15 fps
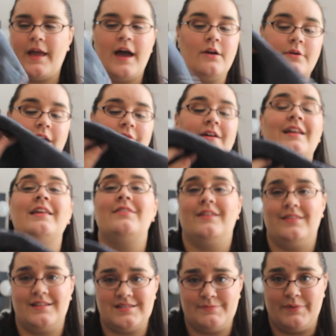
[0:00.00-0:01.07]
I don't have
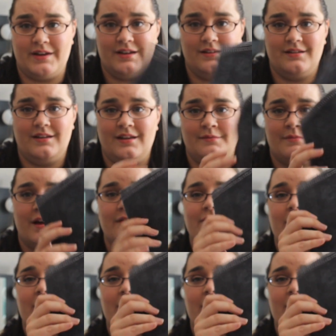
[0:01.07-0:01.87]
anything this big in my